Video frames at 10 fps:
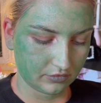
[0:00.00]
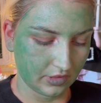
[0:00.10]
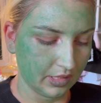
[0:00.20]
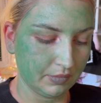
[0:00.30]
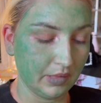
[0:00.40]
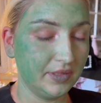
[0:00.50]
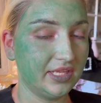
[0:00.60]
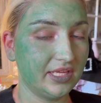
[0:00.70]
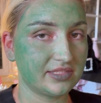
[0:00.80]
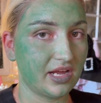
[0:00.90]
And maybe
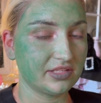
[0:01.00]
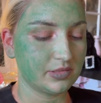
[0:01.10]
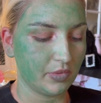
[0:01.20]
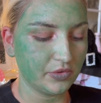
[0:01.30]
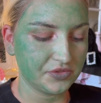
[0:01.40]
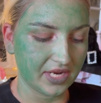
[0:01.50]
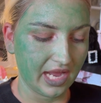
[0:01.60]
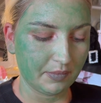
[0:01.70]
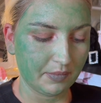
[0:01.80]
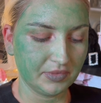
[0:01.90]
that's not supposed to
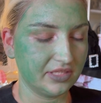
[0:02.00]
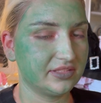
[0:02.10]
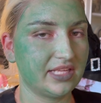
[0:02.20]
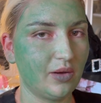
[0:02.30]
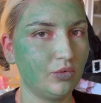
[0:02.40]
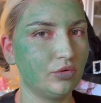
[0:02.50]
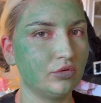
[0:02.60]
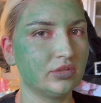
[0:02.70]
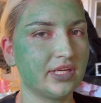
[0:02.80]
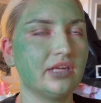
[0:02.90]
happen because that
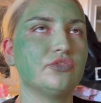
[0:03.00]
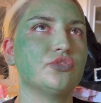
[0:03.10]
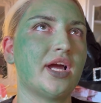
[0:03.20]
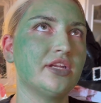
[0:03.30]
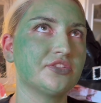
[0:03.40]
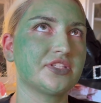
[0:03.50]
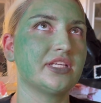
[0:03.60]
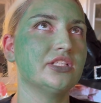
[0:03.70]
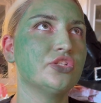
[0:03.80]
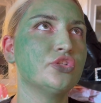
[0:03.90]
will kind of dry your
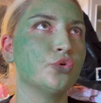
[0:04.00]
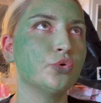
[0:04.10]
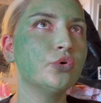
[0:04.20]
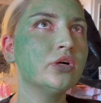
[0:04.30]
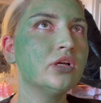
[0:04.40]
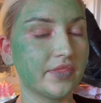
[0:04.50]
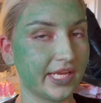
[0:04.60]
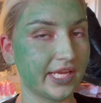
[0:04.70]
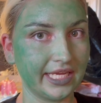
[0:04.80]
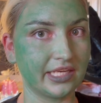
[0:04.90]
skin too.
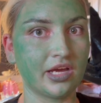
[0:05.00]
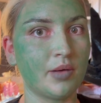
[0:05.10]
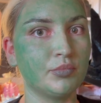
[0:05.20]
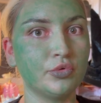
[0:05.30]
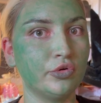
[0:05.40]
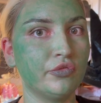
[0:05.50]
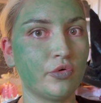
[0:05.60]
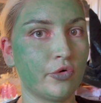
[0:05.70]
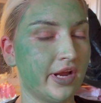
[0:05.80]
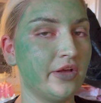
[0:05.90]
Like it cannot move
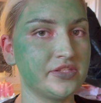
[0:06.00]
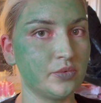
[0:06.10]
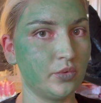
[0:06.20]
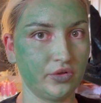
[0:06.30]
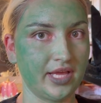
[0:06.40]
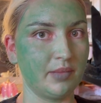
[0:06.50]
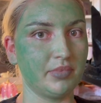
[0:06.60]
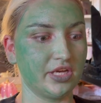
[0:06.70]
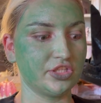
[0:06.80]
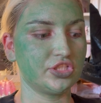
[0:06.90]
or else it will get
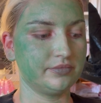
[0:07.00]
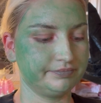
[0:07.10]
budged.